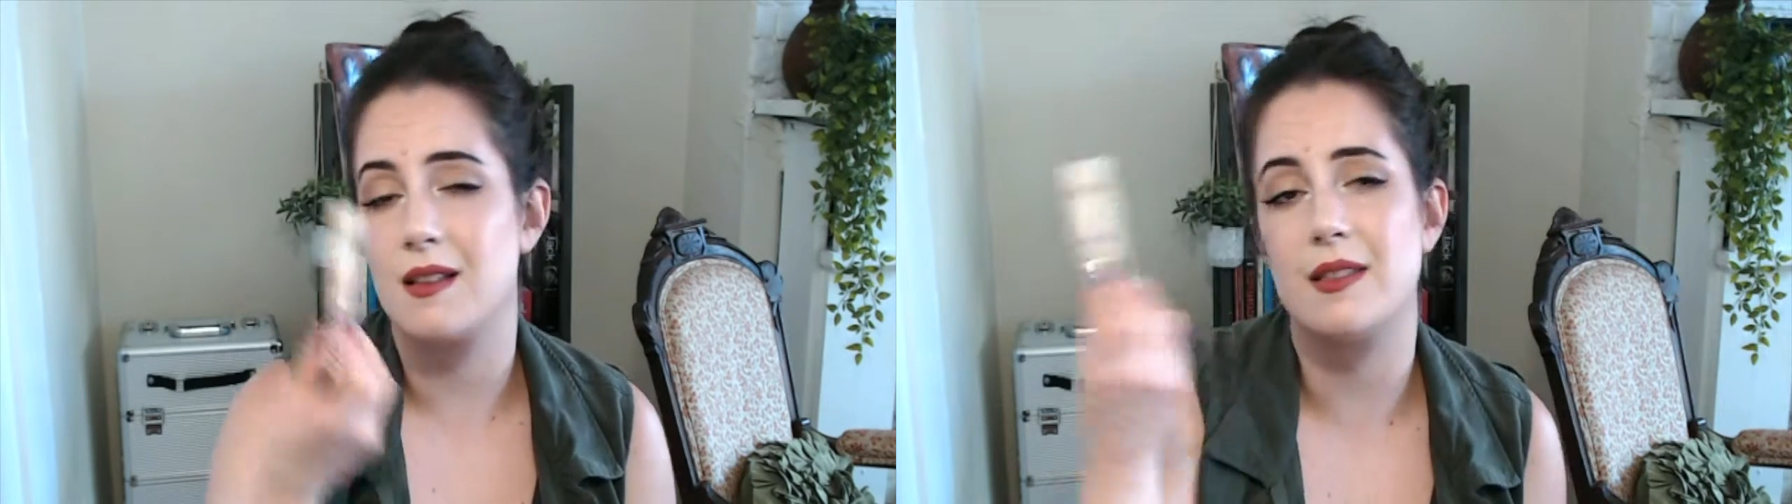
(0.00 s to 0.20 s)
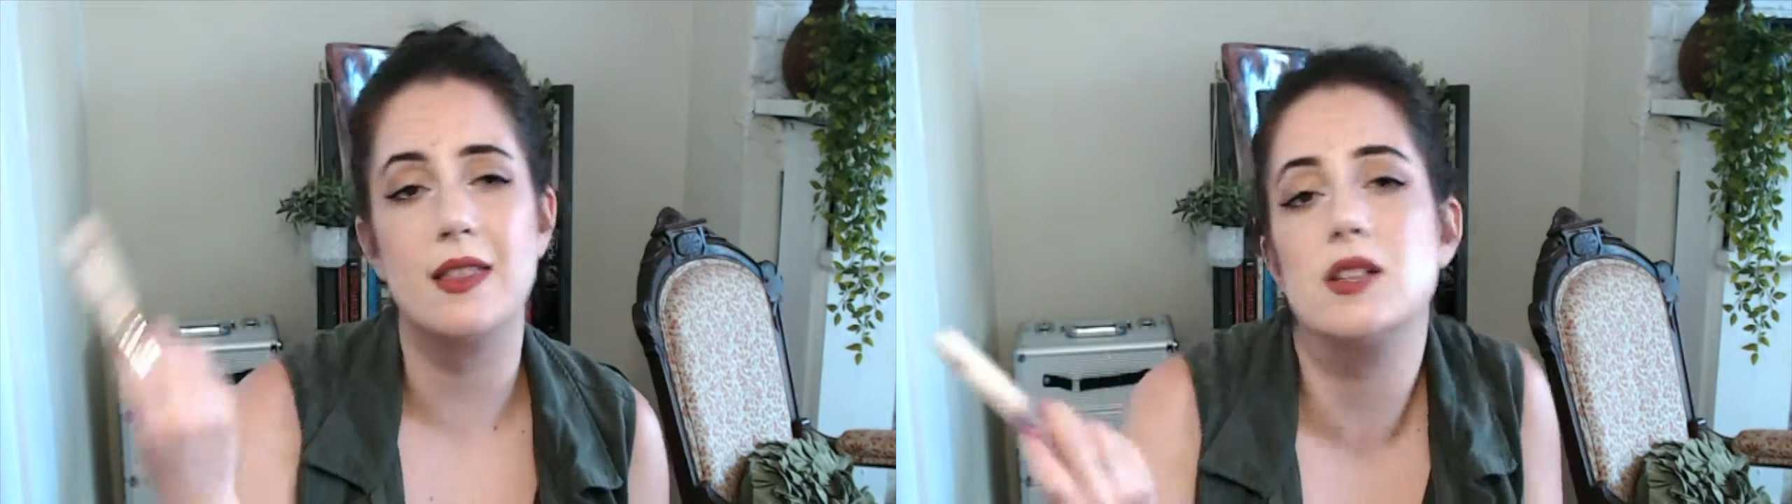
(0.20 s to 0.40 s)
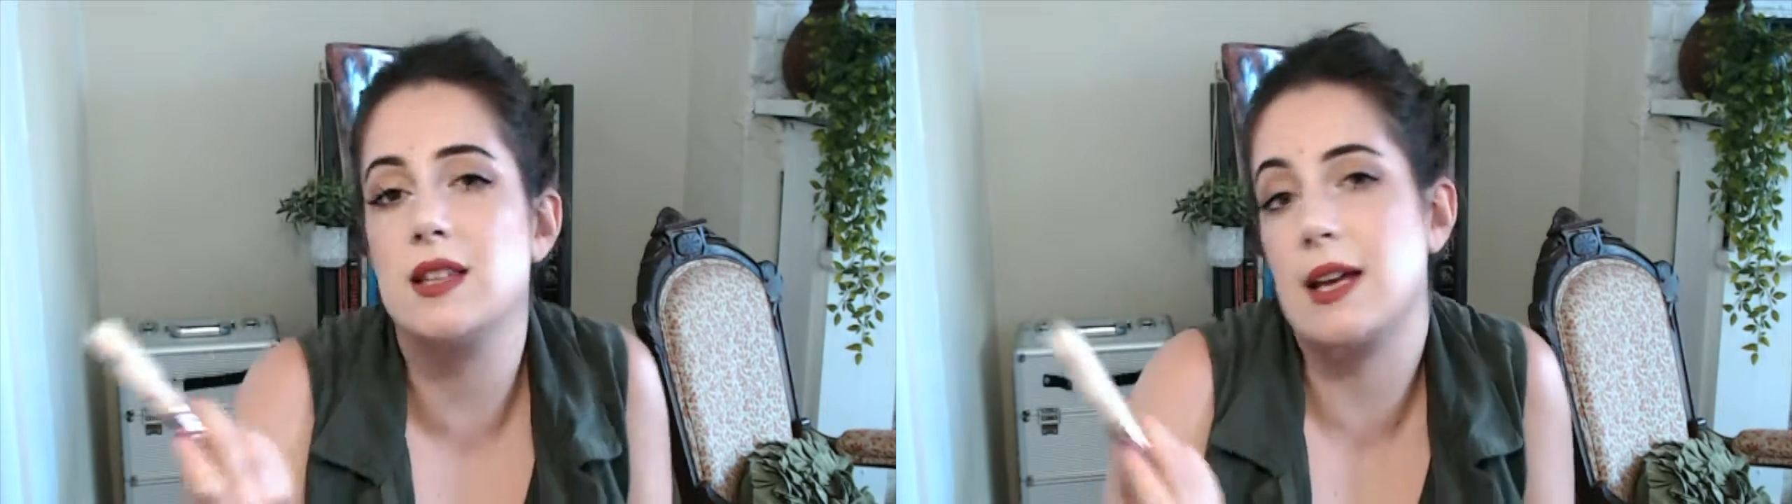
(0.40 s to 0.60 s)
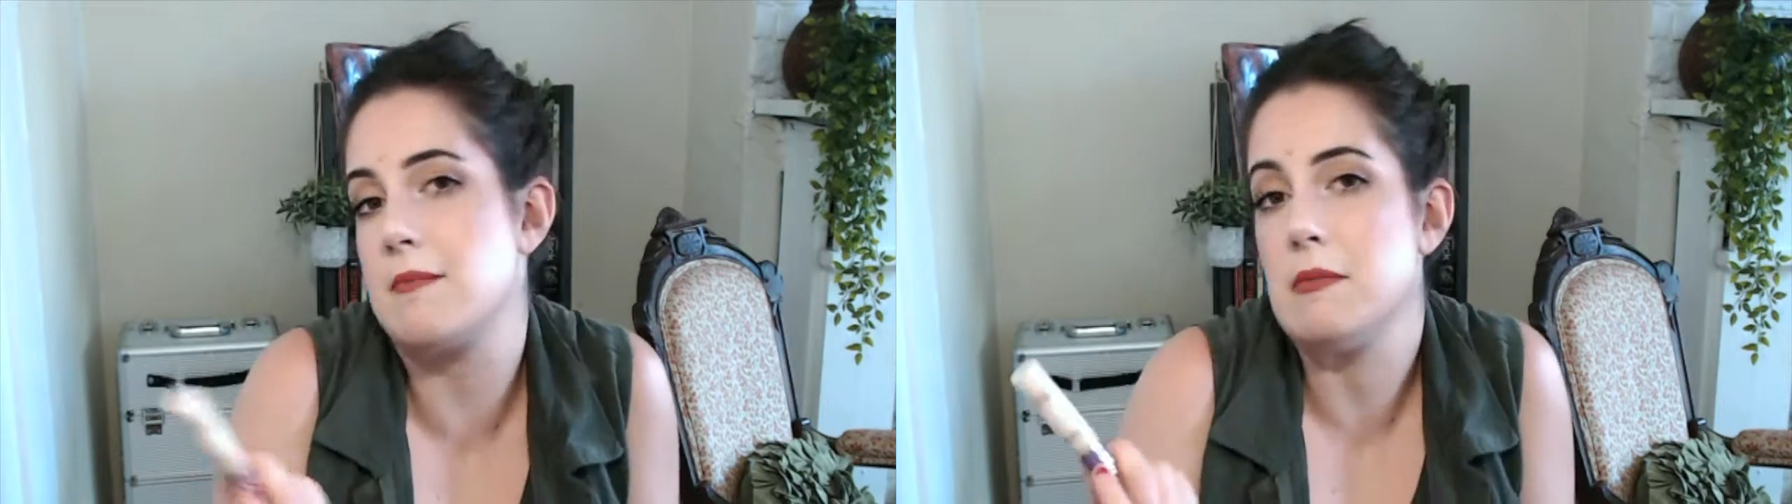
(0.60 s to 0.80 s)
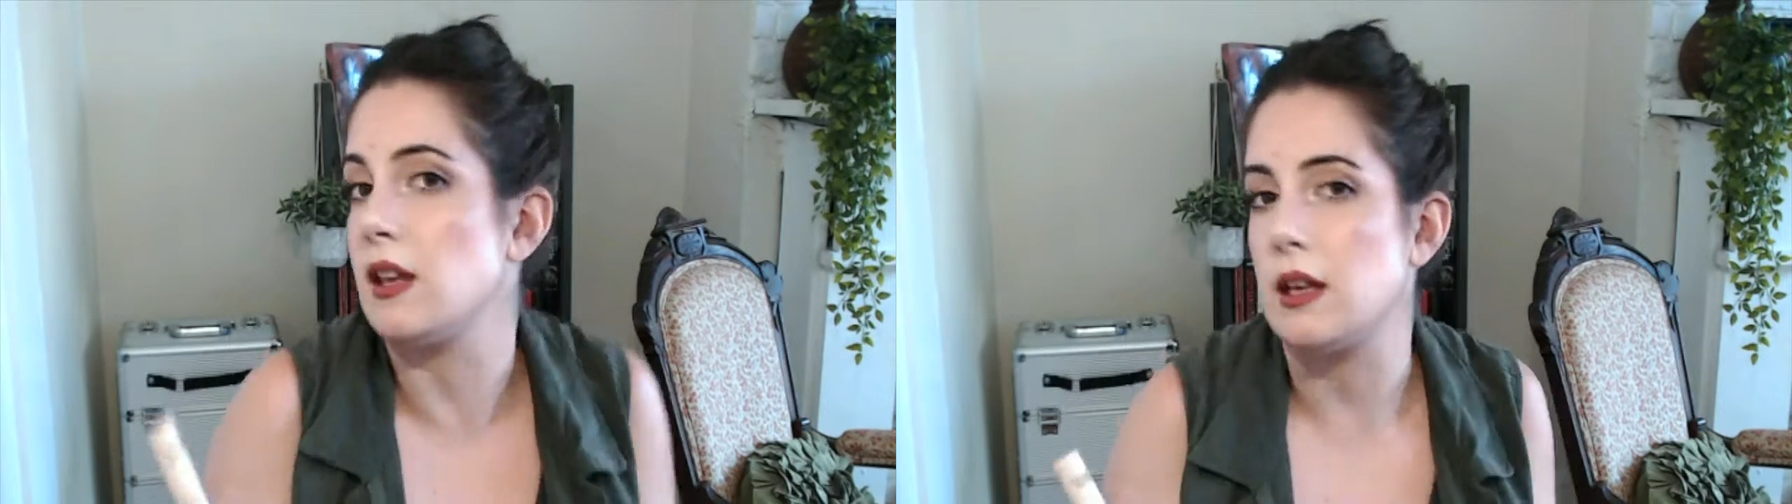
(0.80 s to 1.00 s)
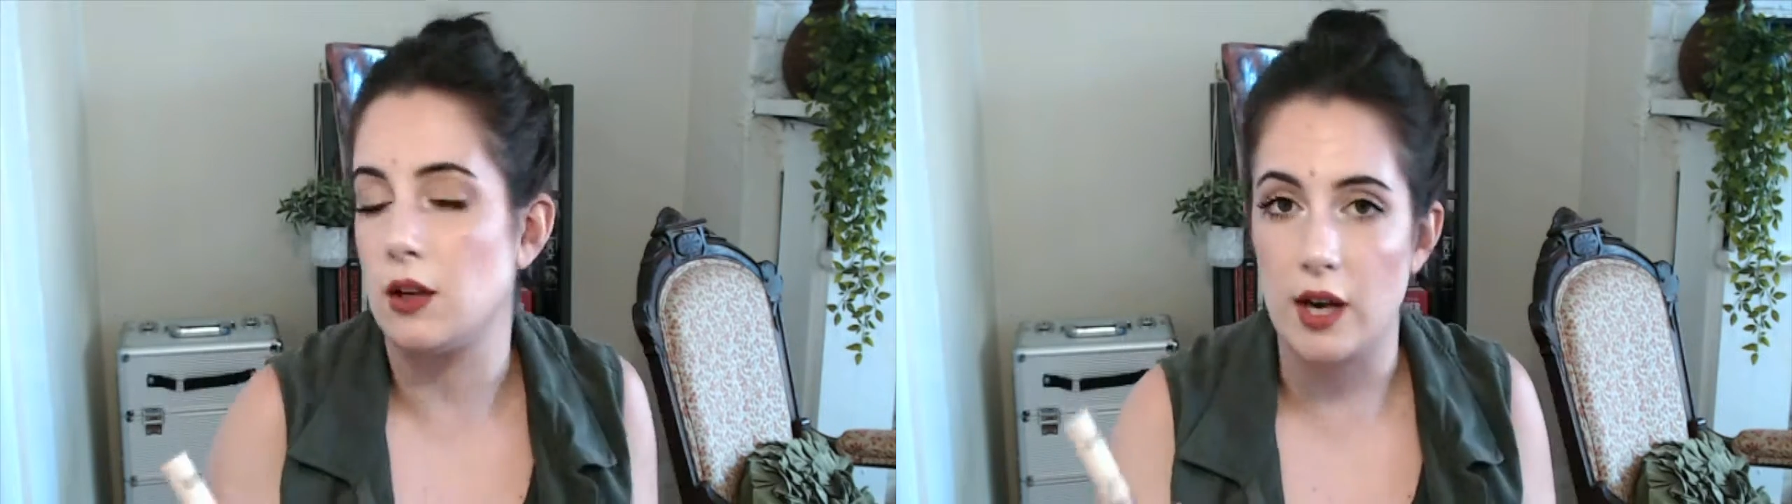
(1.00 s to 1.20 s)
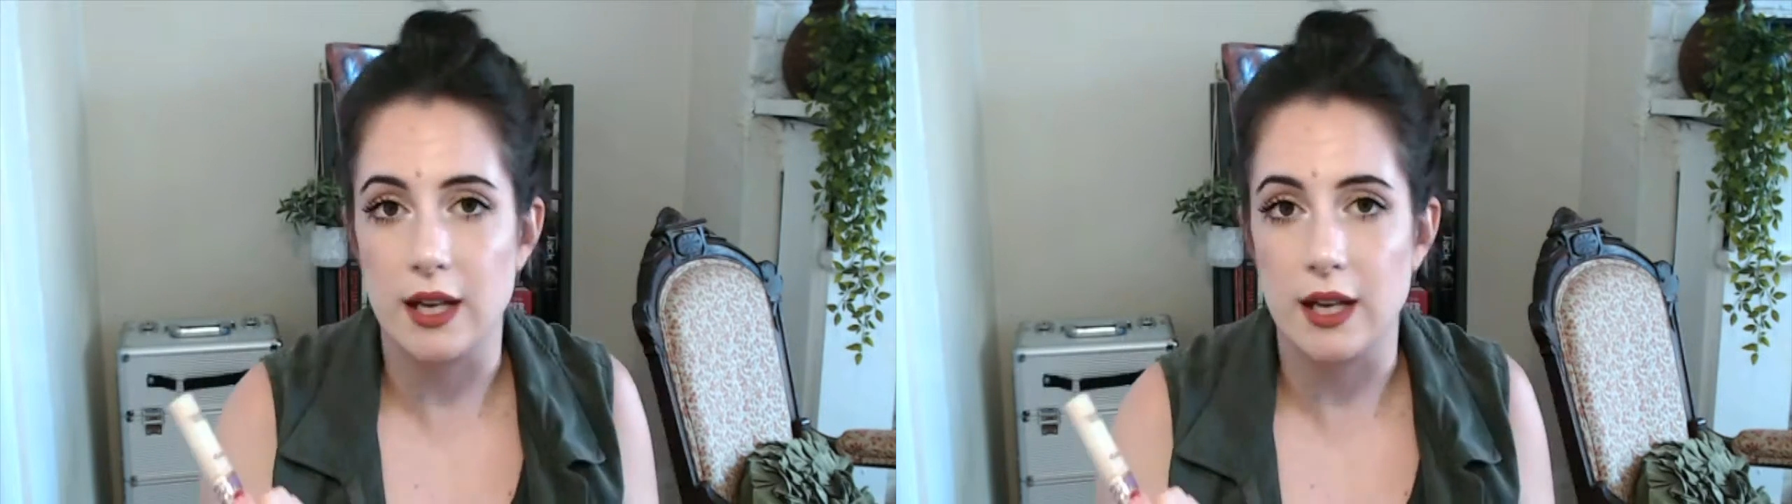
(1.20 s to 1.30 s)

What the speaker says: there's like a million great